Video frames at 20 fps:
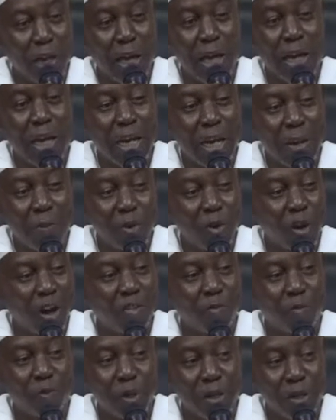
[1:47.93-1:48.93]
the name you
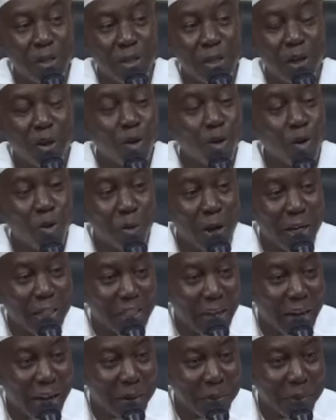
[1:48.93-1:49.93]
have built over
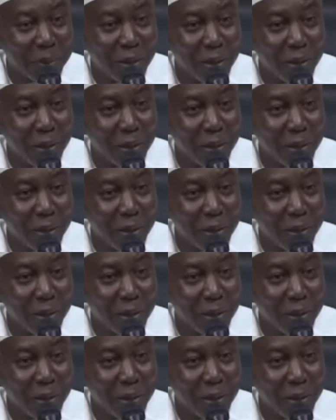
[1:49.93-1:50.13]
time.